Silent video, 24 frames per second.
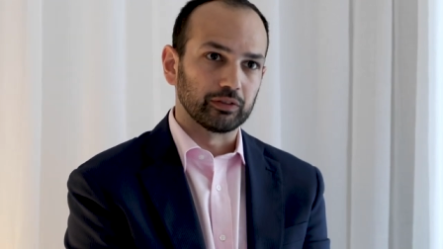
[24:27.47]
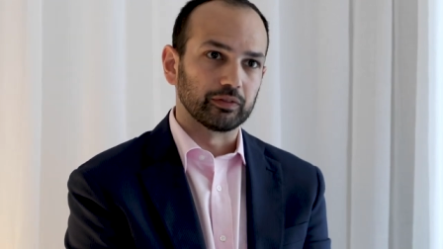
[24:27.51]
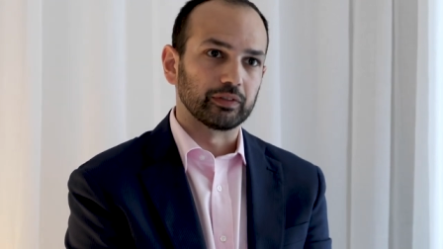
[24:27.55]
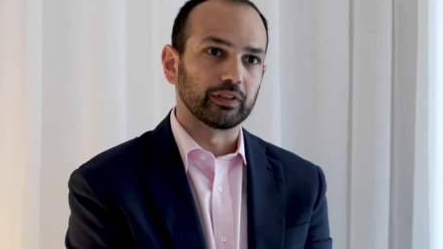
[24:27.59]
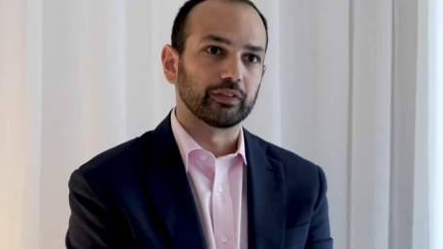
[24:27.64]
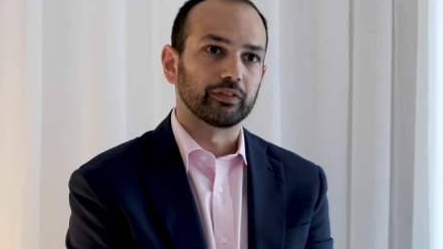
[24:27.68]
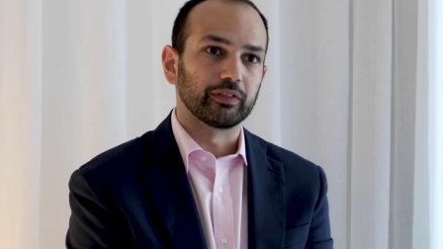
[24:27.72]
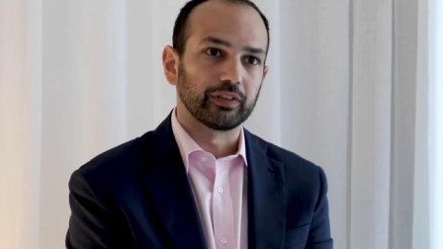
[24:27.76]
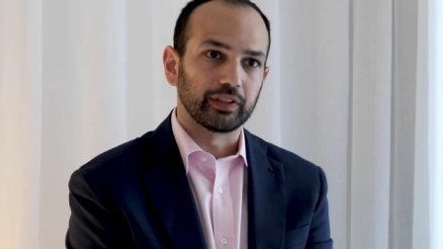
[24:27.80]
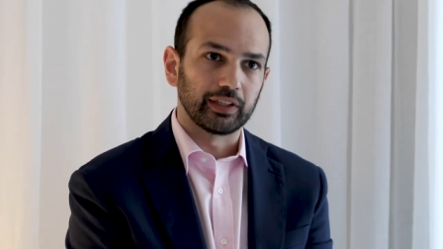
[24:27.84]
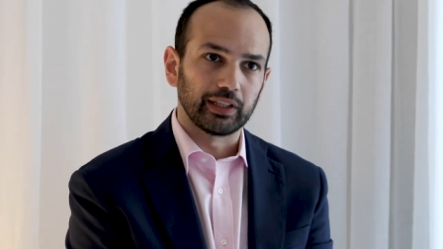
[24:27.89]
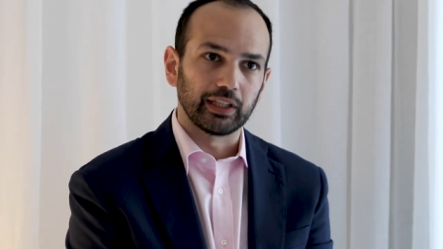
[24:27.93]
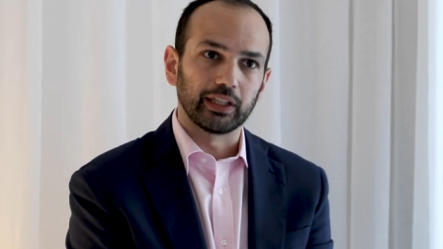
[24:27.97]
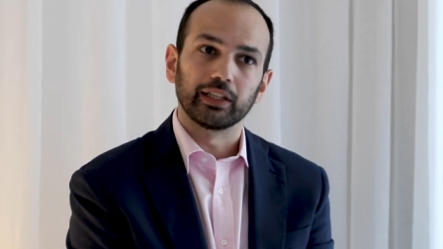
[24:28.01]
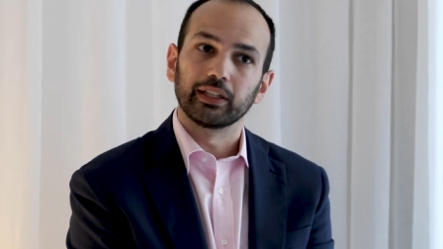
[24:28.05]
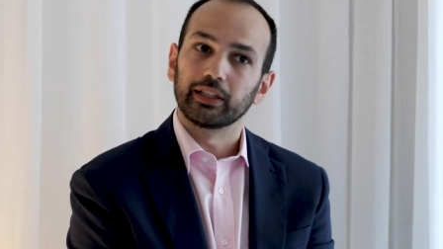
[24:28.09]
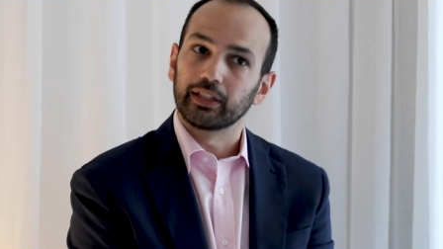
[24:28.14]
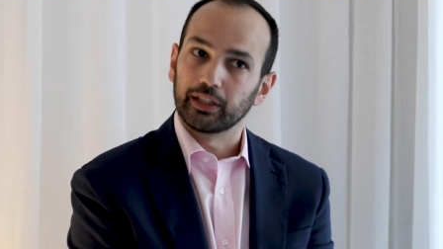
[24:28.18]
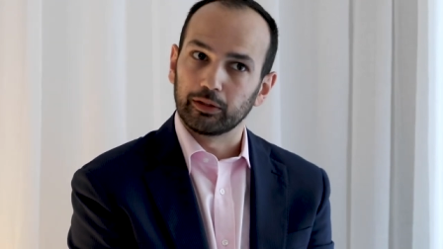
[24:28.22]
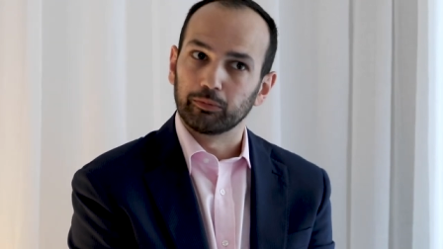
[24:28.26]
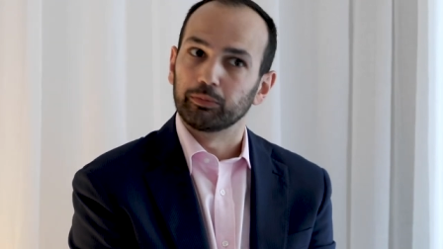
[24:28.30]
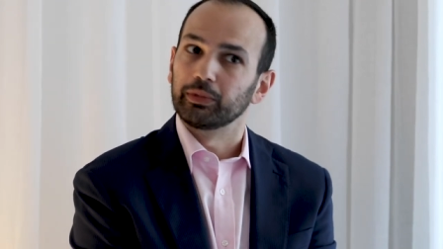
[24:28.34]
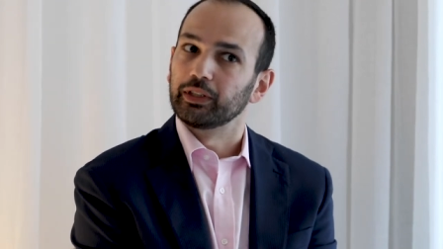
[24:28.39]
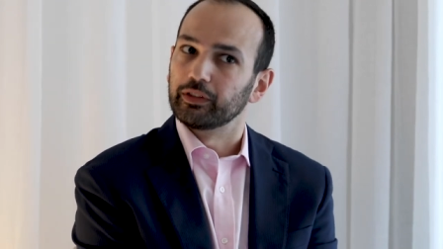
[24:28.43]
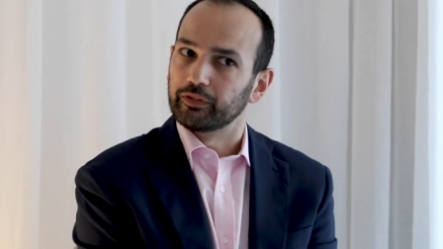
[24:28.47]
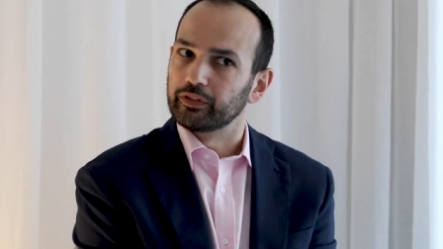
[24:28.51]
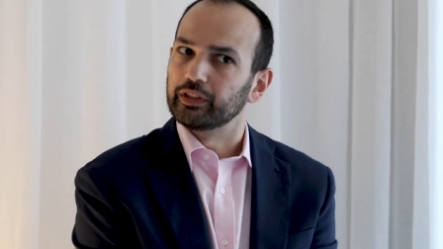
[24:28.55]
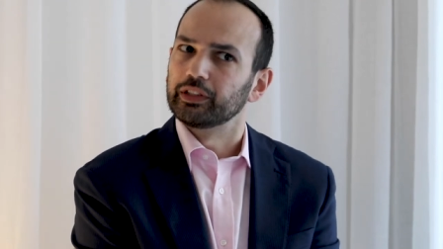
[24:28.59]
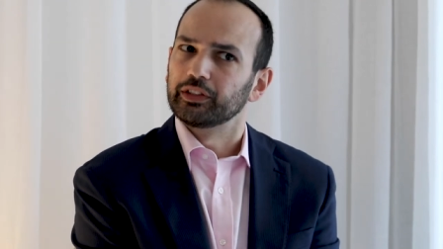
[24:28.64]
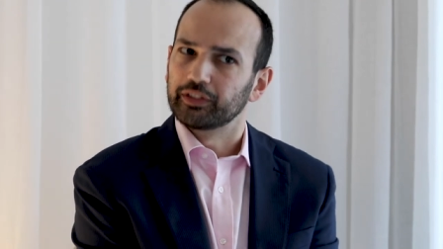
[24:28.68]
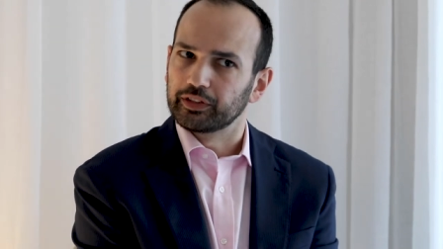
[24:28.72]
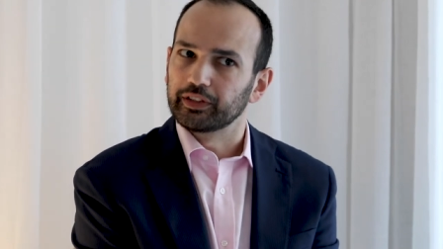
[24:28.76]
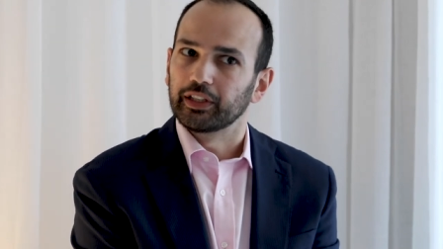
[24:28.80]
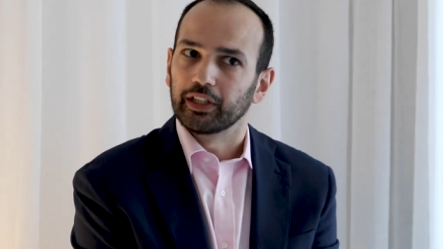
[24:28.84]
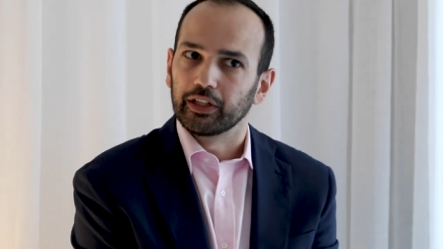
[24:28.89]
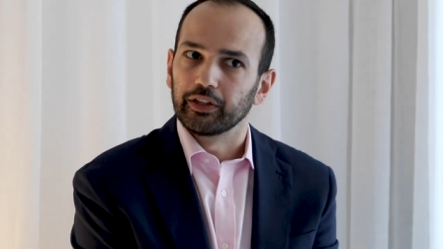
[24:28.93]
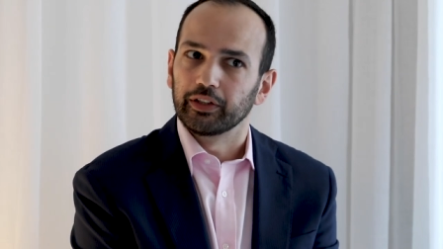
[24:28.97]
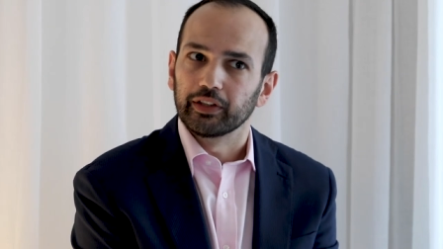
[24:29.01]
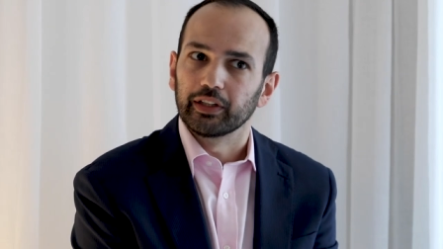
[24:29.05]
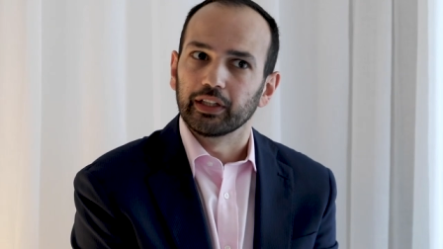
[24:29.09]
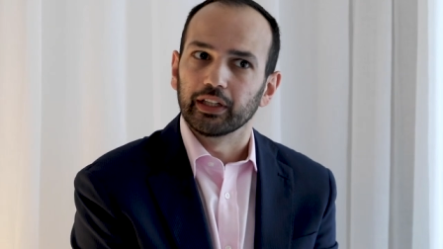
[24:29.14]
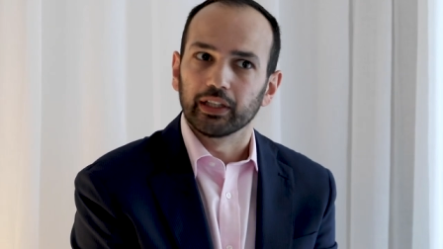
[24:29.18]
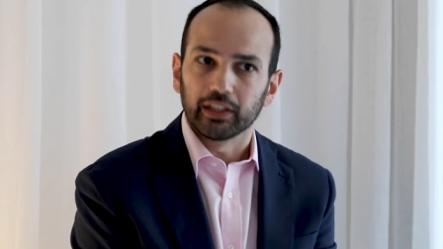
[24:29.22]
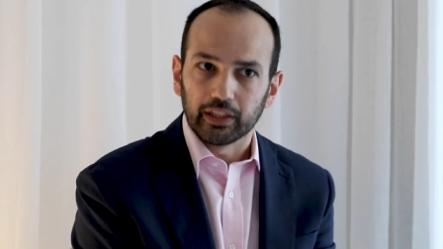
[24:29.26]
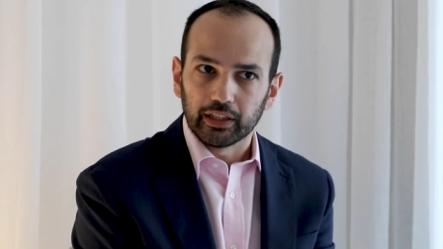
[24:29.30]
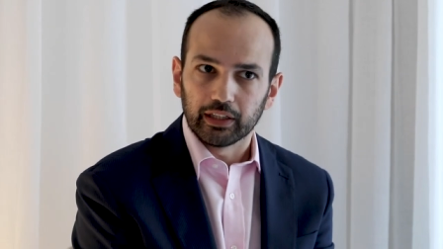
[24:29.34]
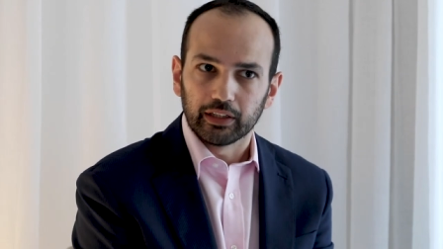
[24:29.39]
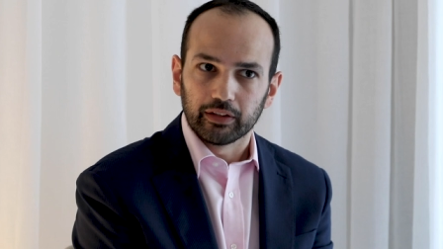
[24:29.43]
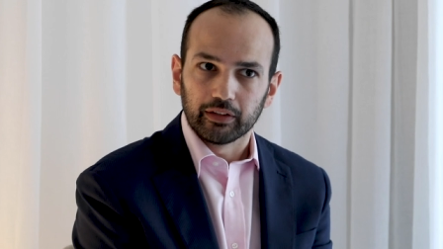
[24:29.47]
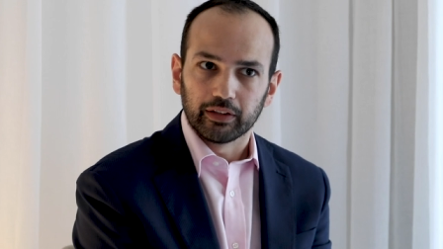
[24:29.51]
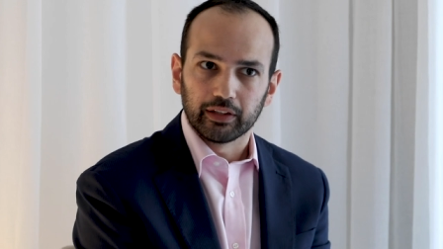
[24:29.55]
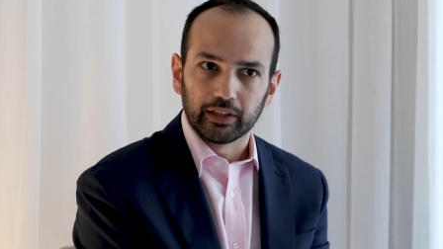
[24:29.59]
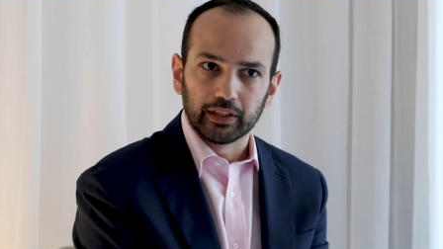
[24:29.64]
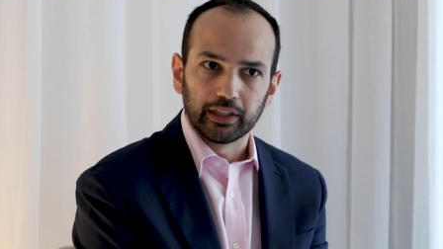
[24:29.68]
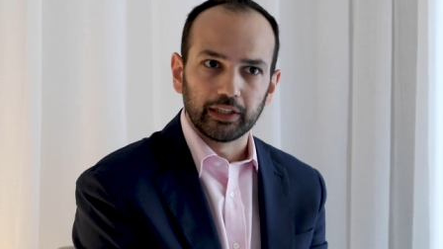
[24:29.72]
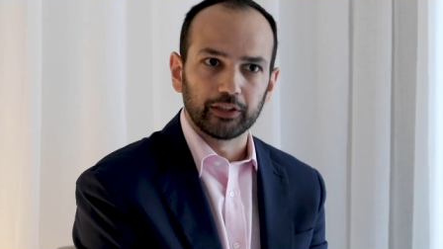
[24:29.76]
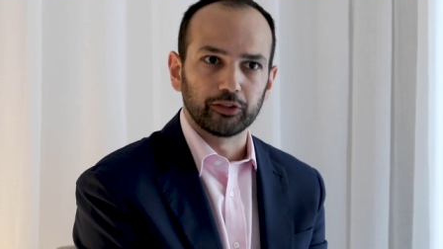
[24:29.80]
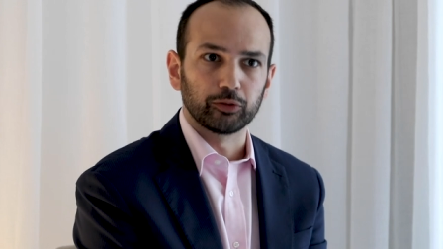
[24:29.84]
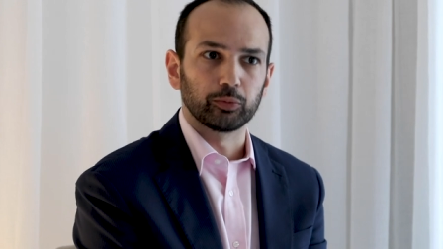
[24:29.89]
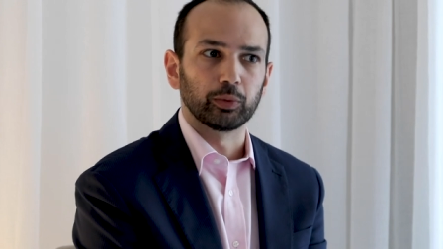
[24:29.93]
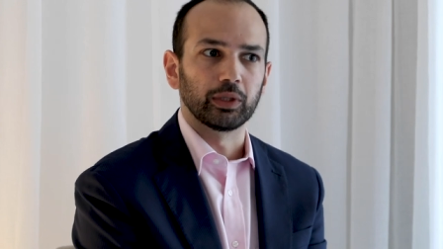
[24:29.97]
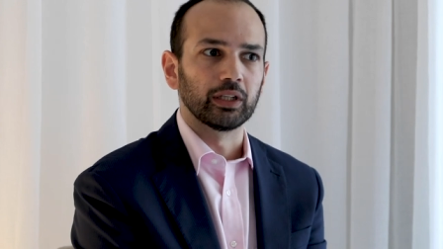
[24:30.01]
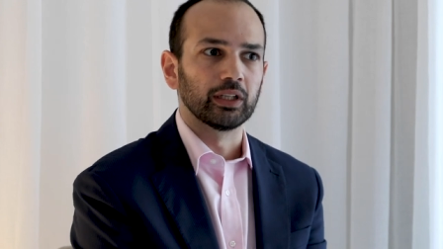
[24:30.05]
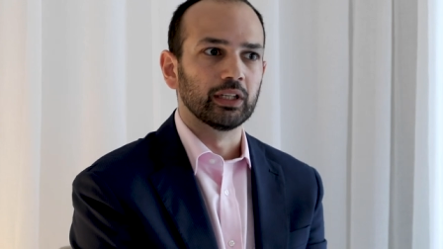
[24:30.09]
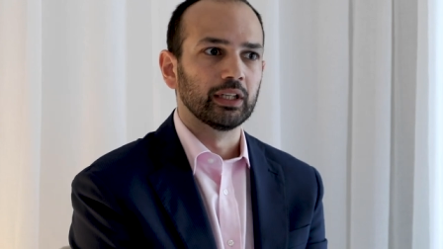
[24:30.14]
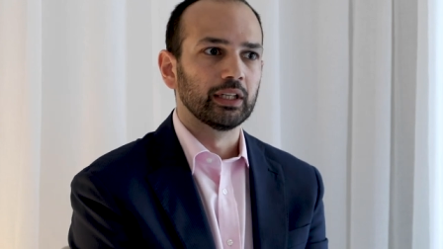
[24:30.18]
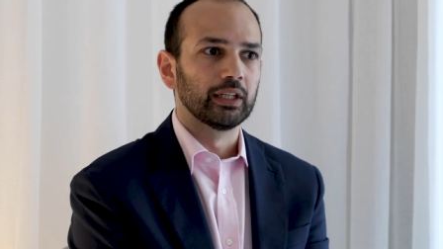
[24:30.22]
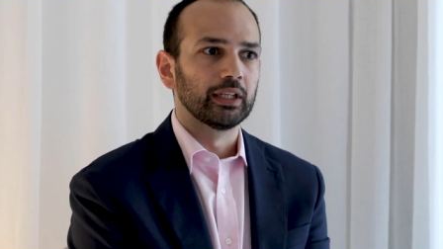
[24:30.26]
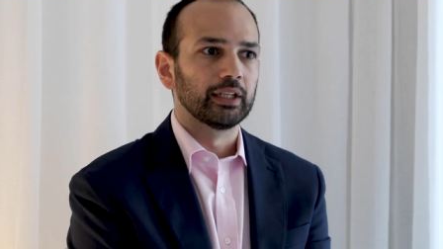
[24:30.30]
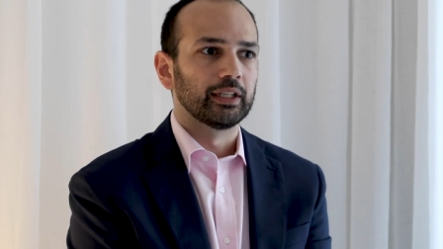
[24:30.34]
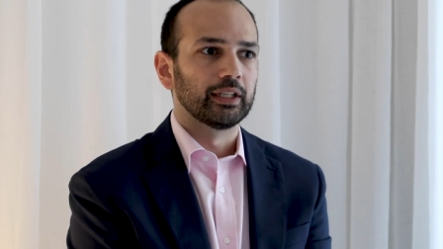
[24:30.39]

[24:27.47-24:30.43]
of everything can be a very scary thing at the end of the day as well.